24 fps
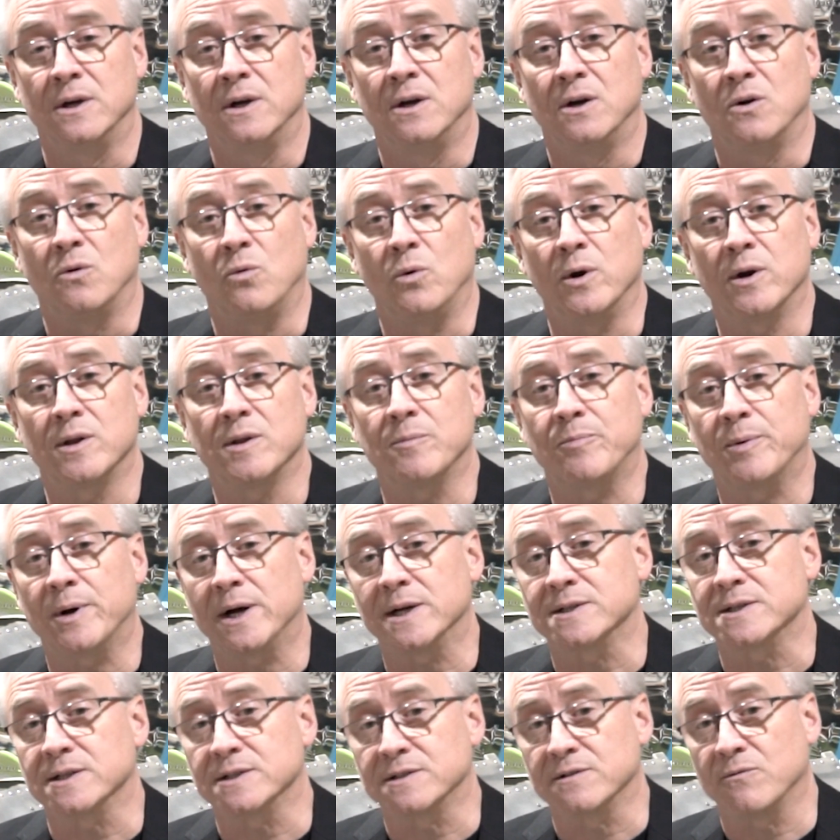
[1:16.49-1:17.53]
We're in the
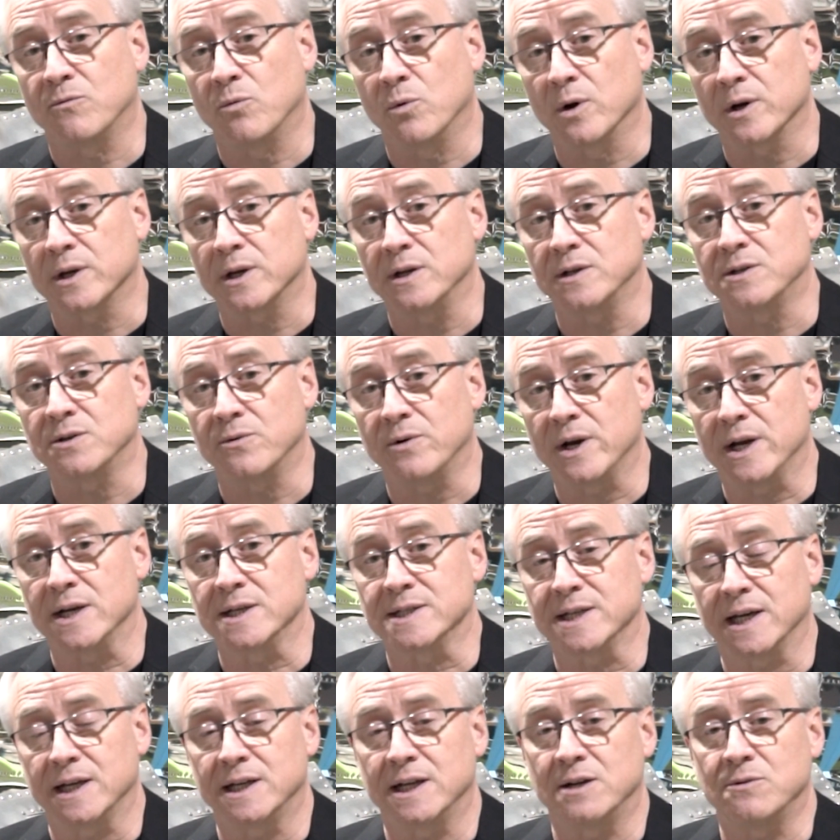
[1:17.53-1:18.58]
process of working to raise
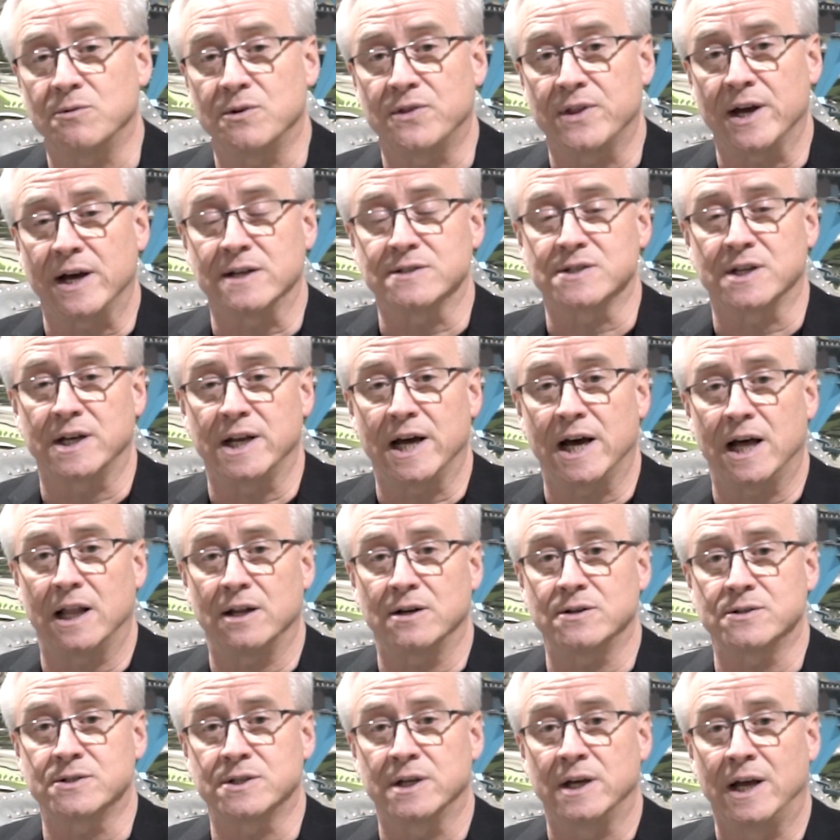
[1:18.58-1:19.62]

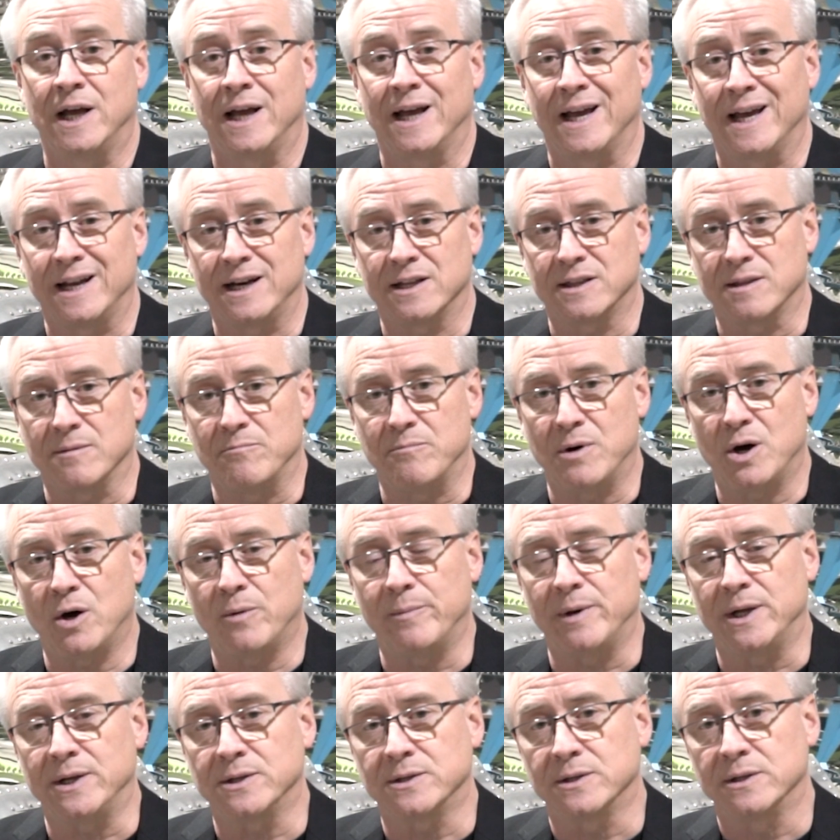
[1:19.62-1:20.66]
$800,000. And at the
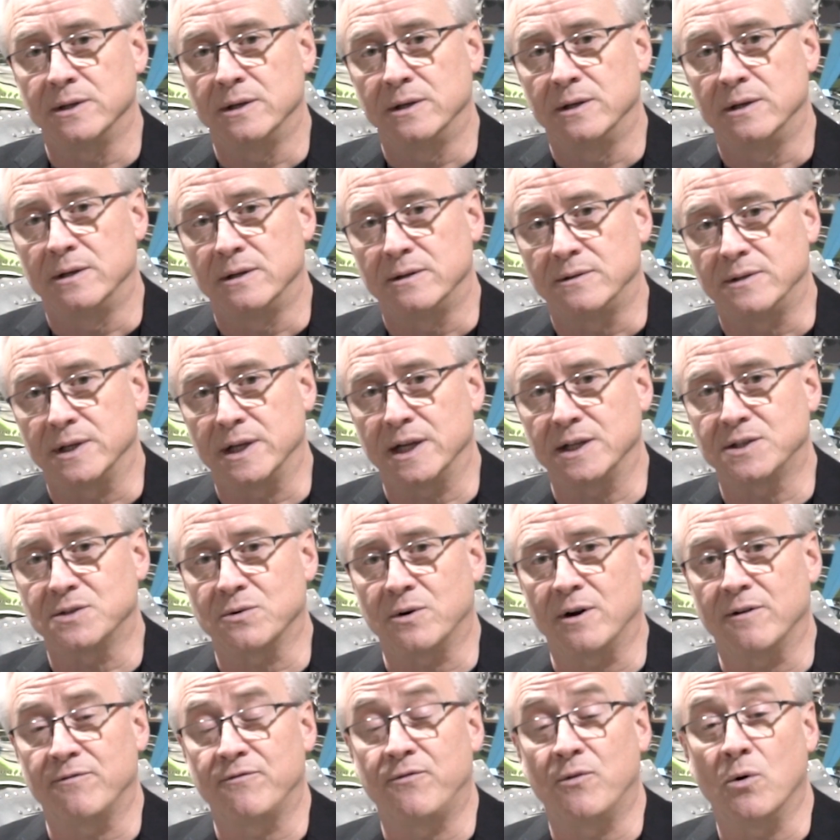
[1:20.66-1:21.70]
moment, to get to
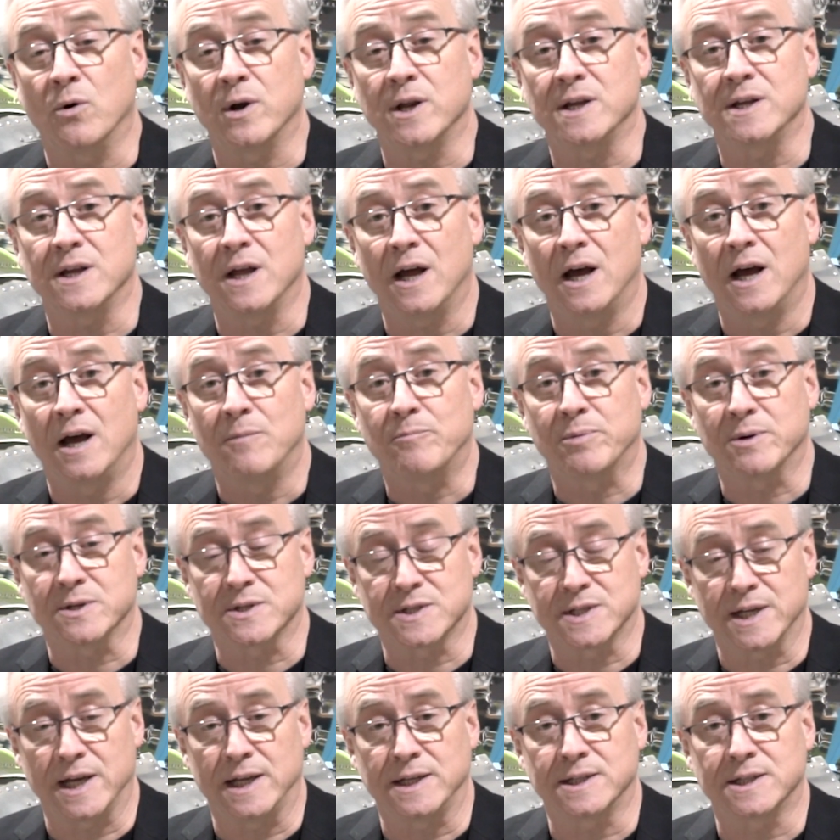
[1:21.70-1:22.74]
our
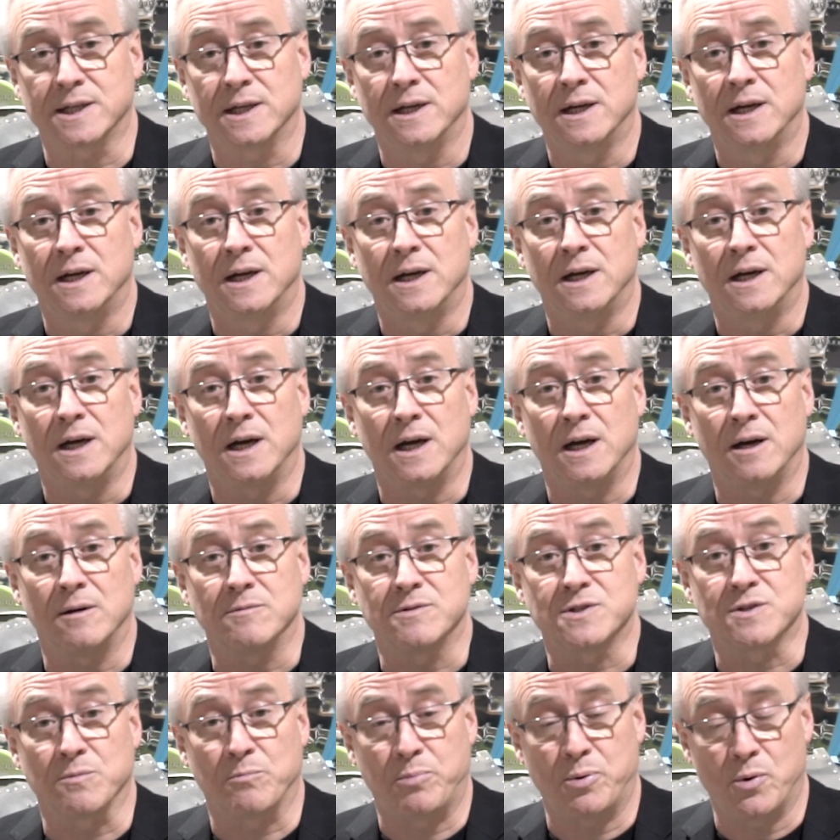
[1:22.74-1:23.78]
40%
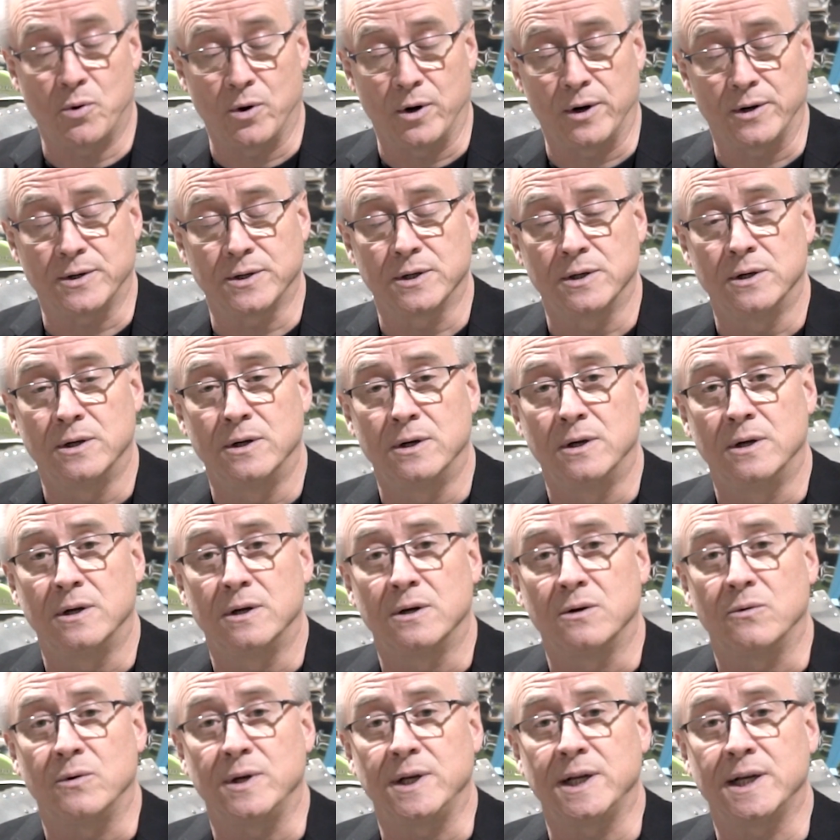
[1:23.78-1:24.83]
support,
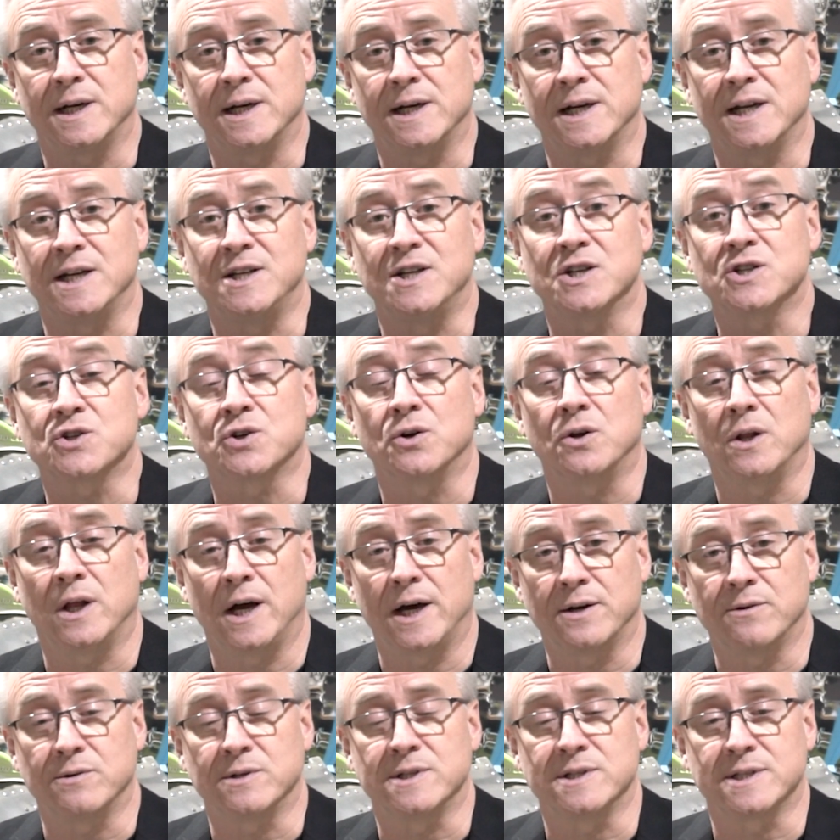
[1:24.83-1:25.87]
we need an additional
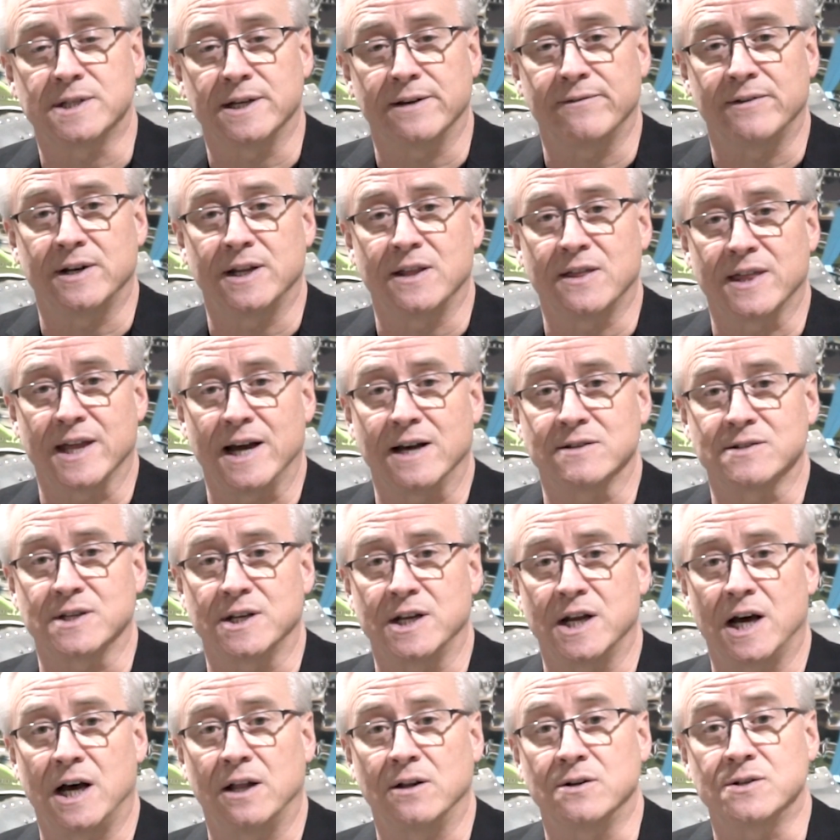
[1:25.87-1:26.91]

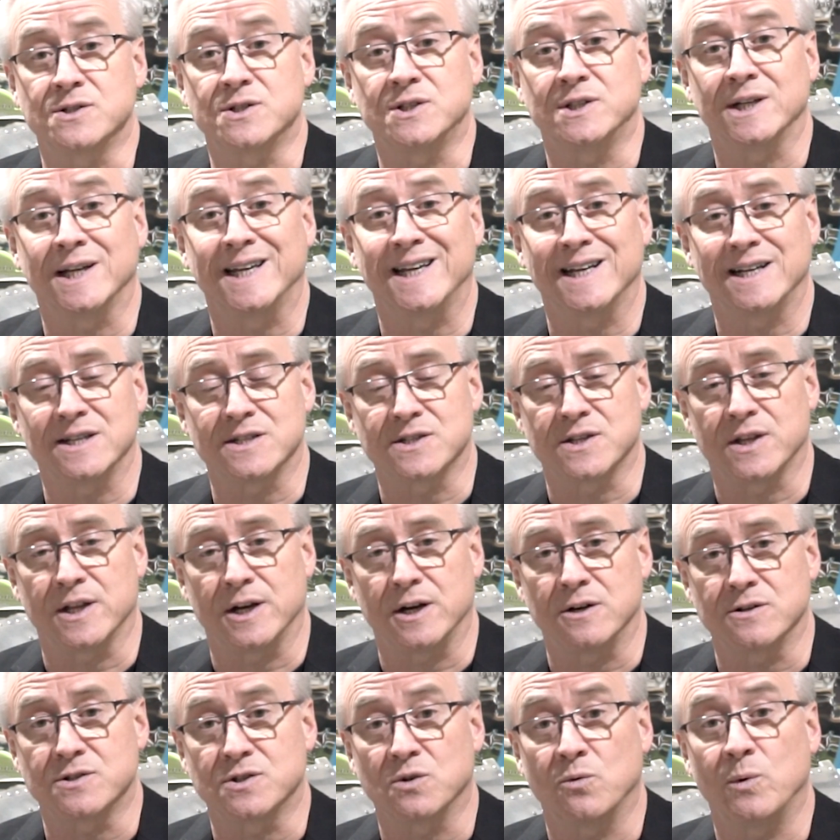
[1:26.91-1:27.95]
$170,000 to get us
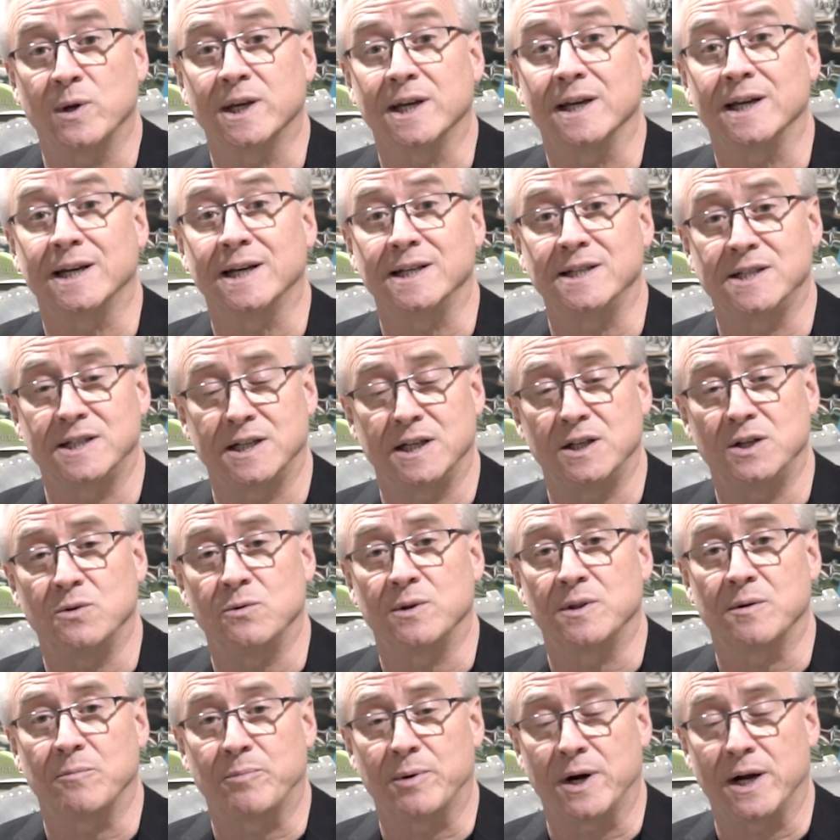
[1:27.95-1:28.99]
there so we can continue in
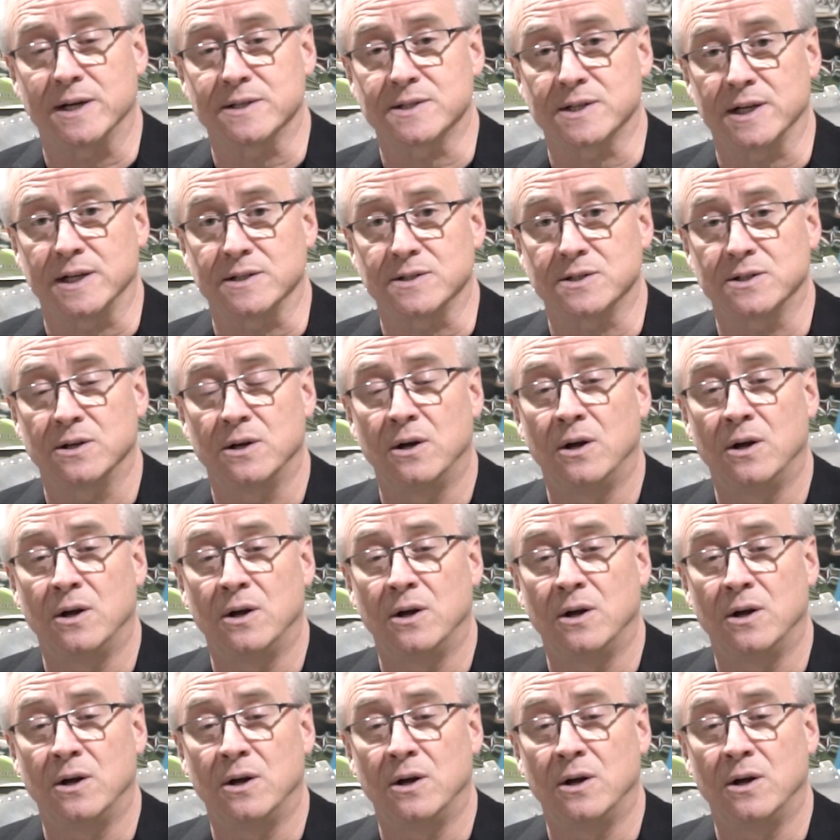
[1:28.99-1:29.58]
the process.